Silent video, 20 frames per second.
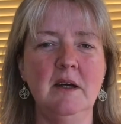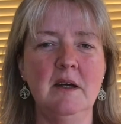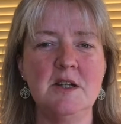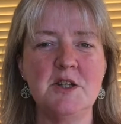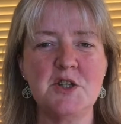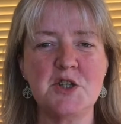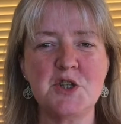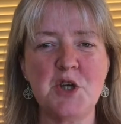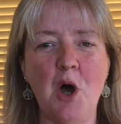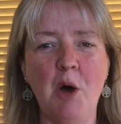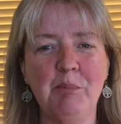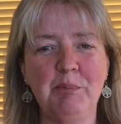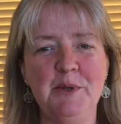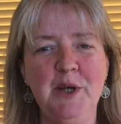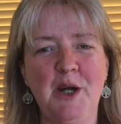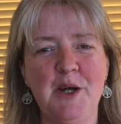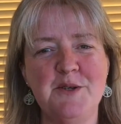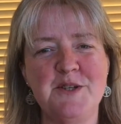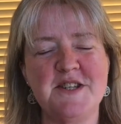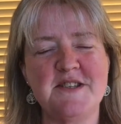Top
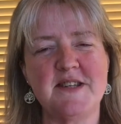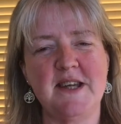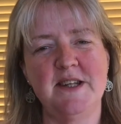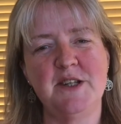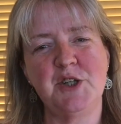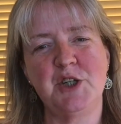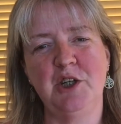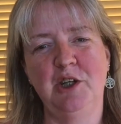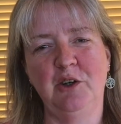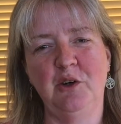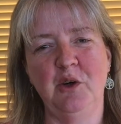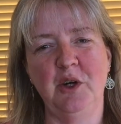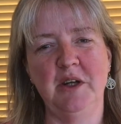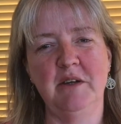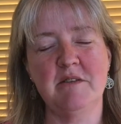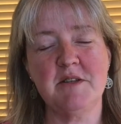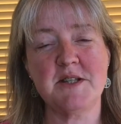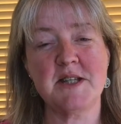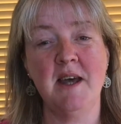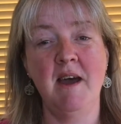note essential
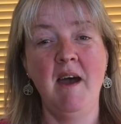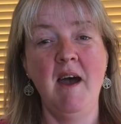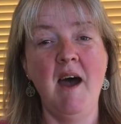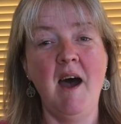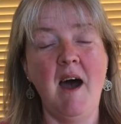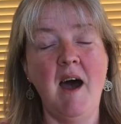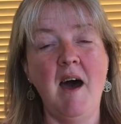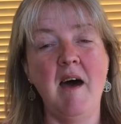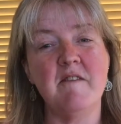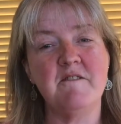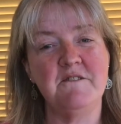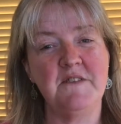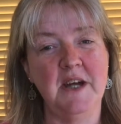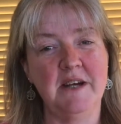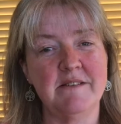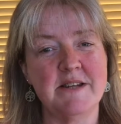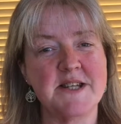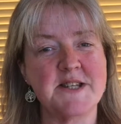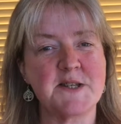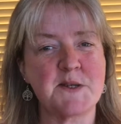oils are
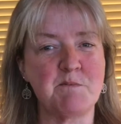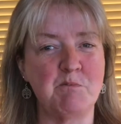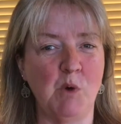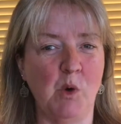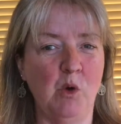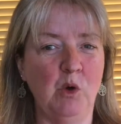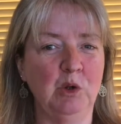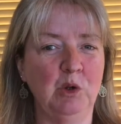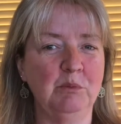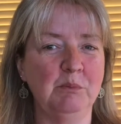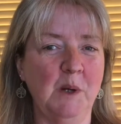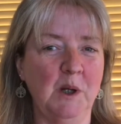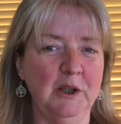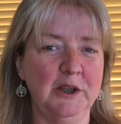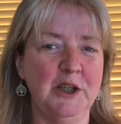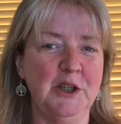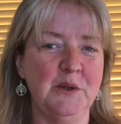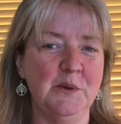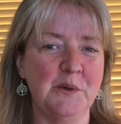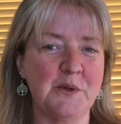very small
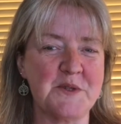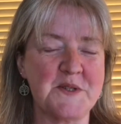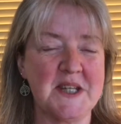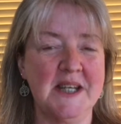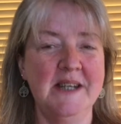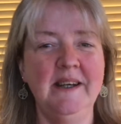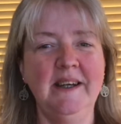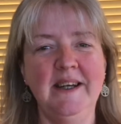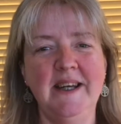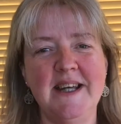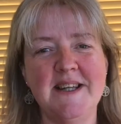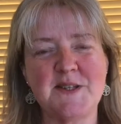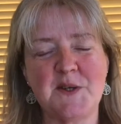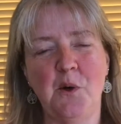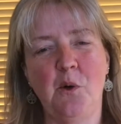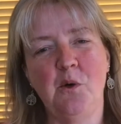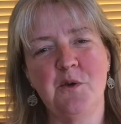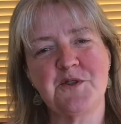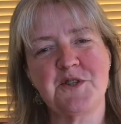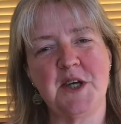molecules. It's
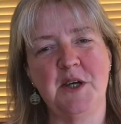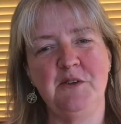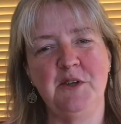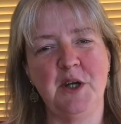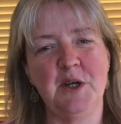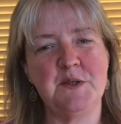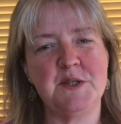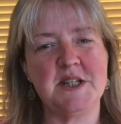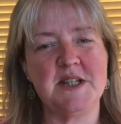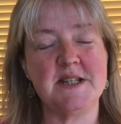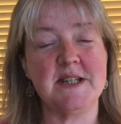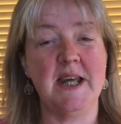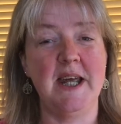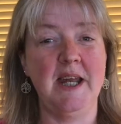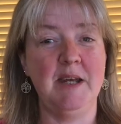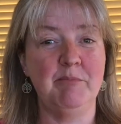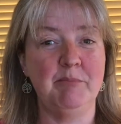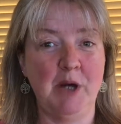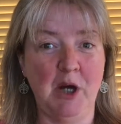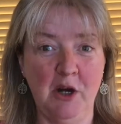also noted
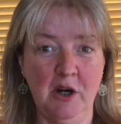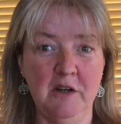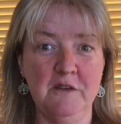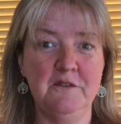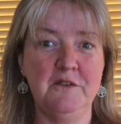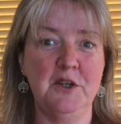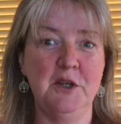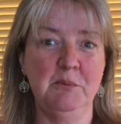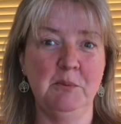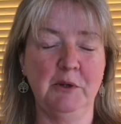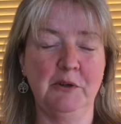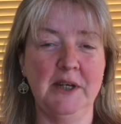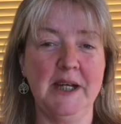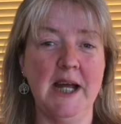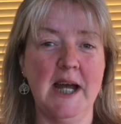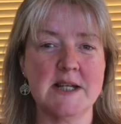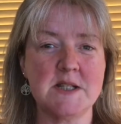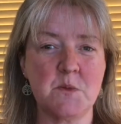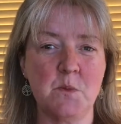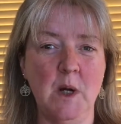in perfumery
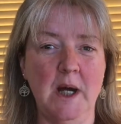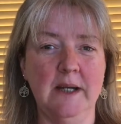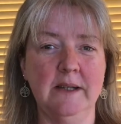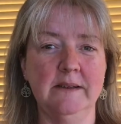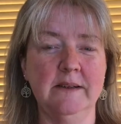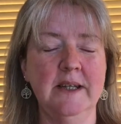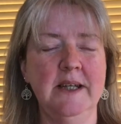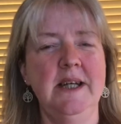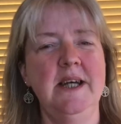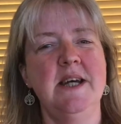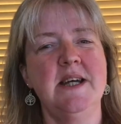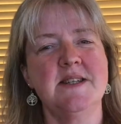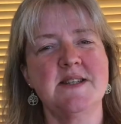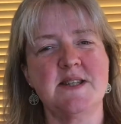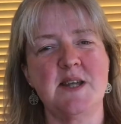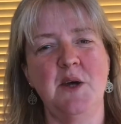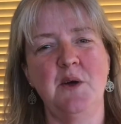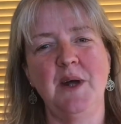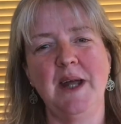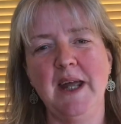as well.
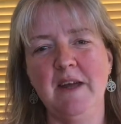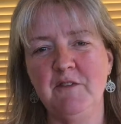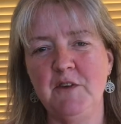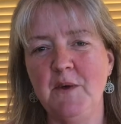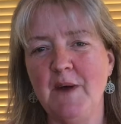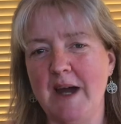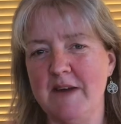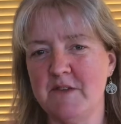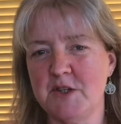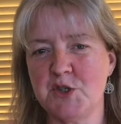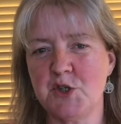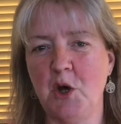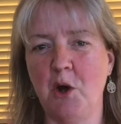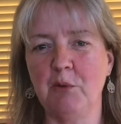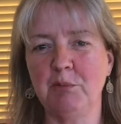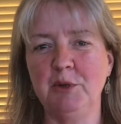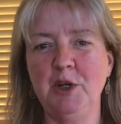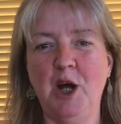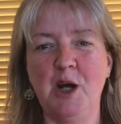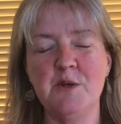So if you have a
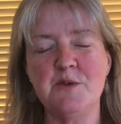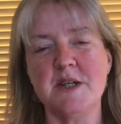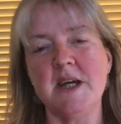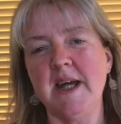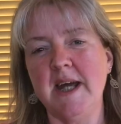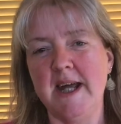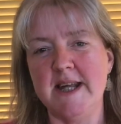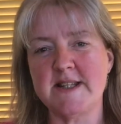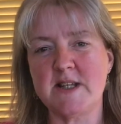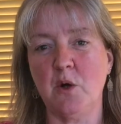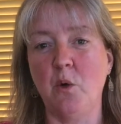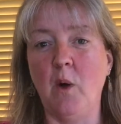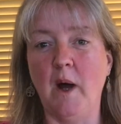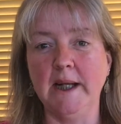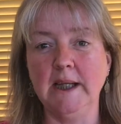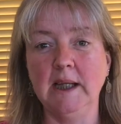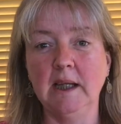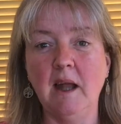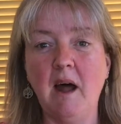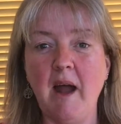top note, it's quite
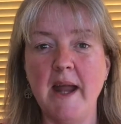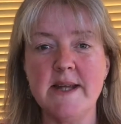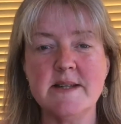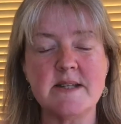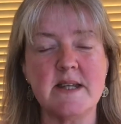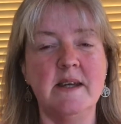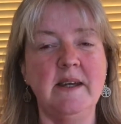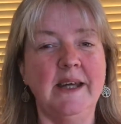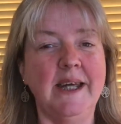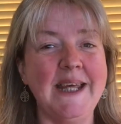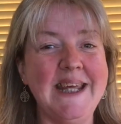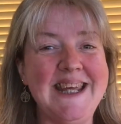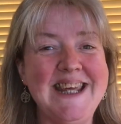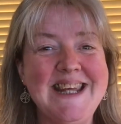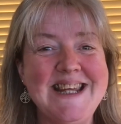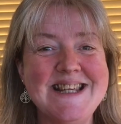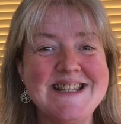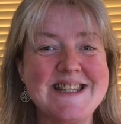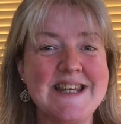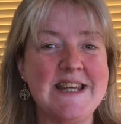light,
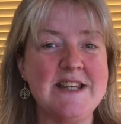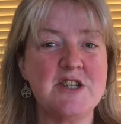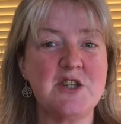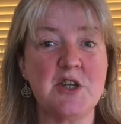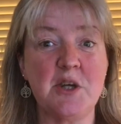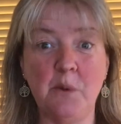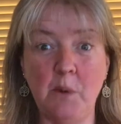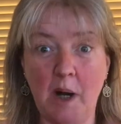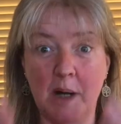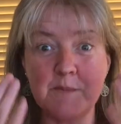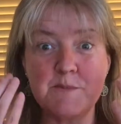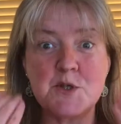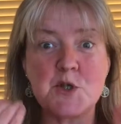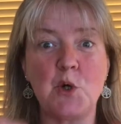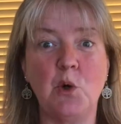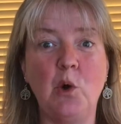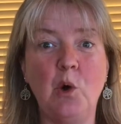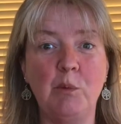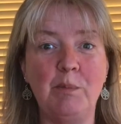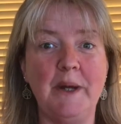easy to
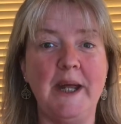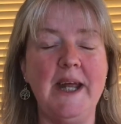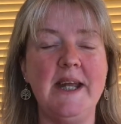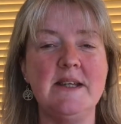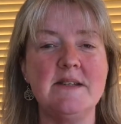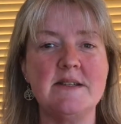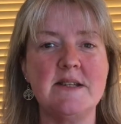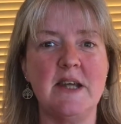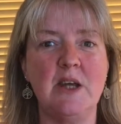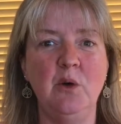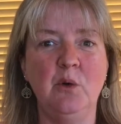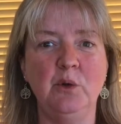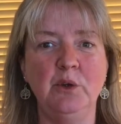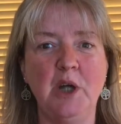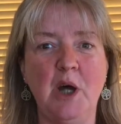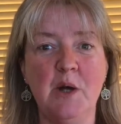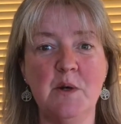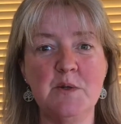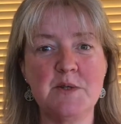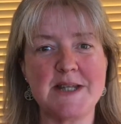absorb into your
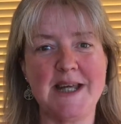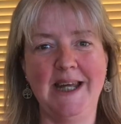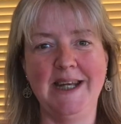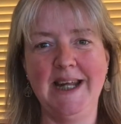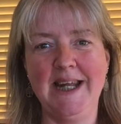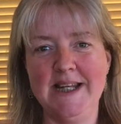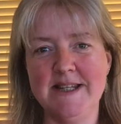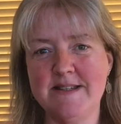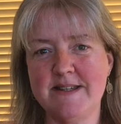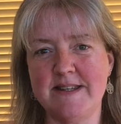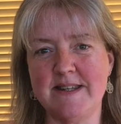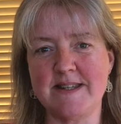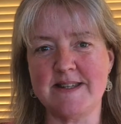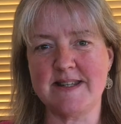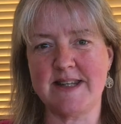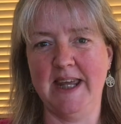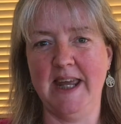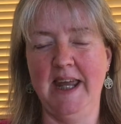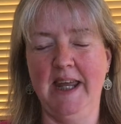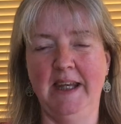nose and into the
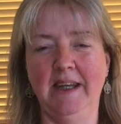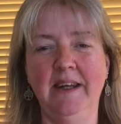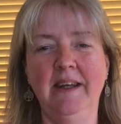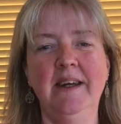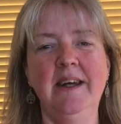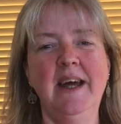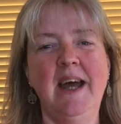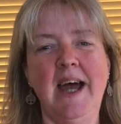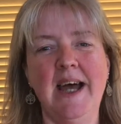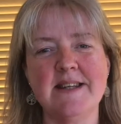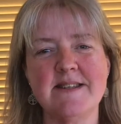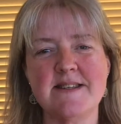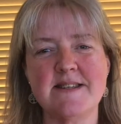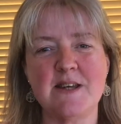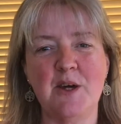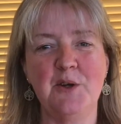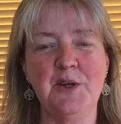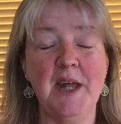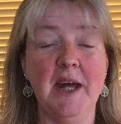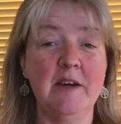skin, and
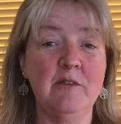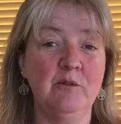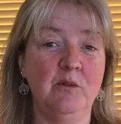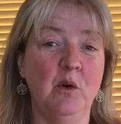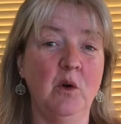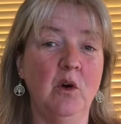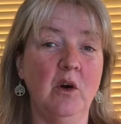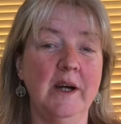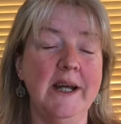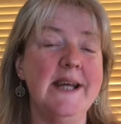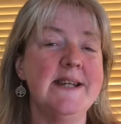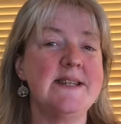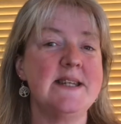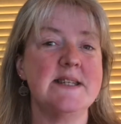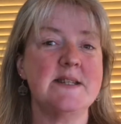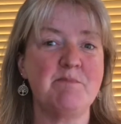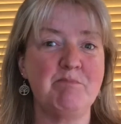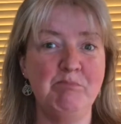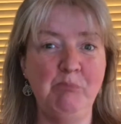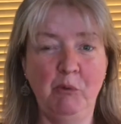so therefore it
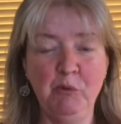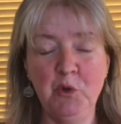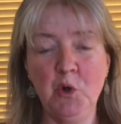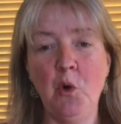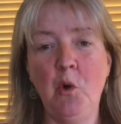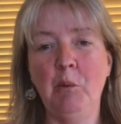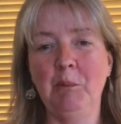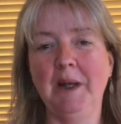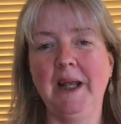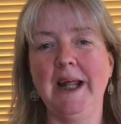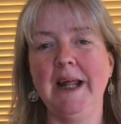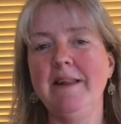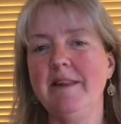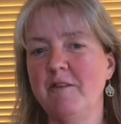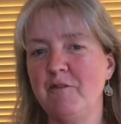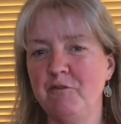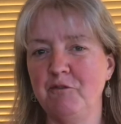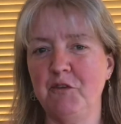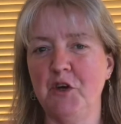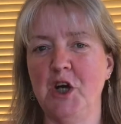is normally the
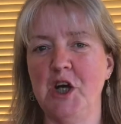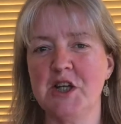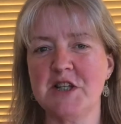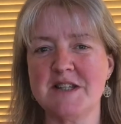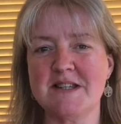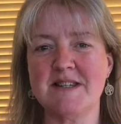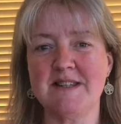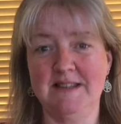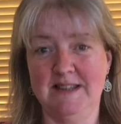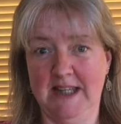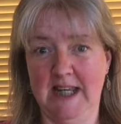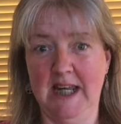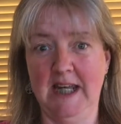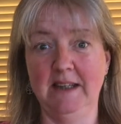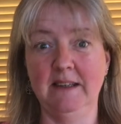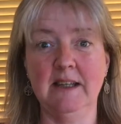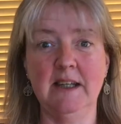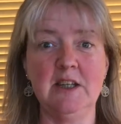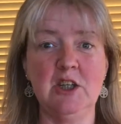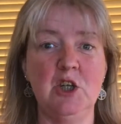first thing
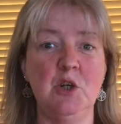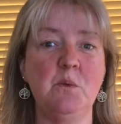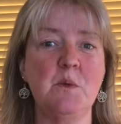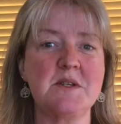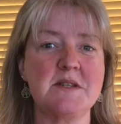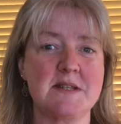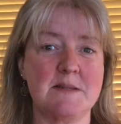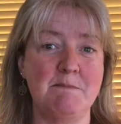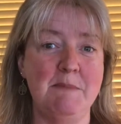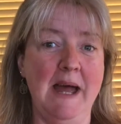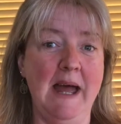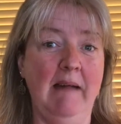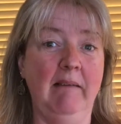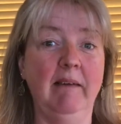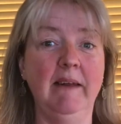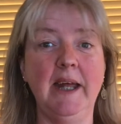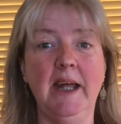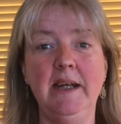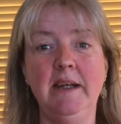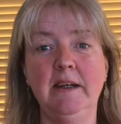that you will
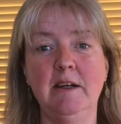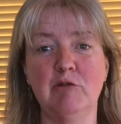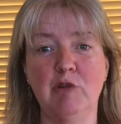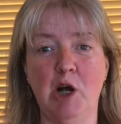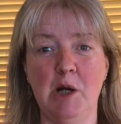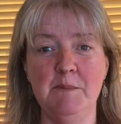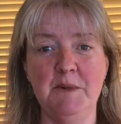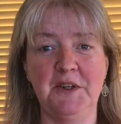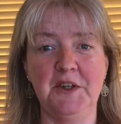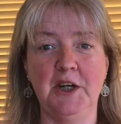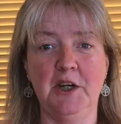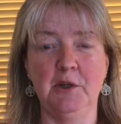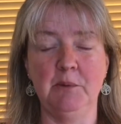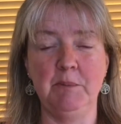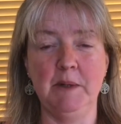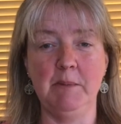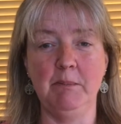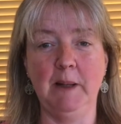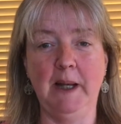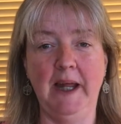smell in an
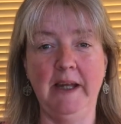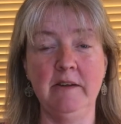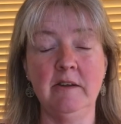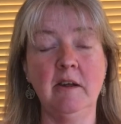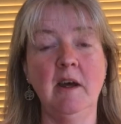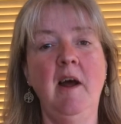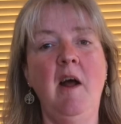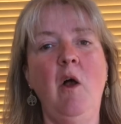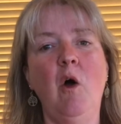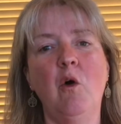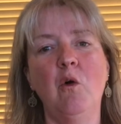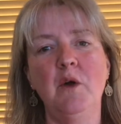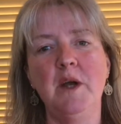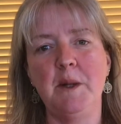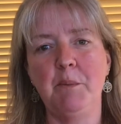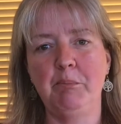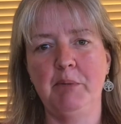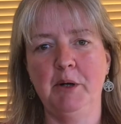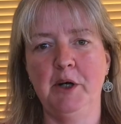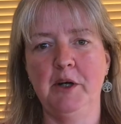aromatherapy blend or in
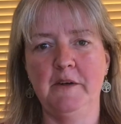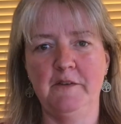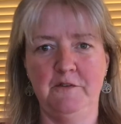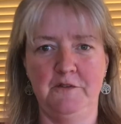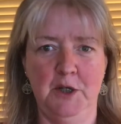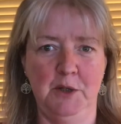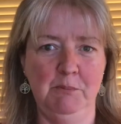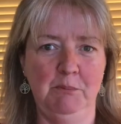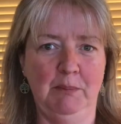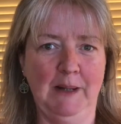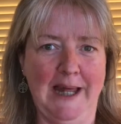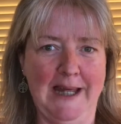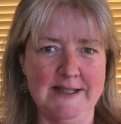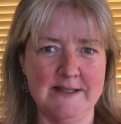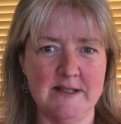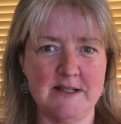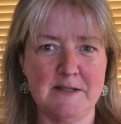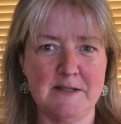a perfume blend.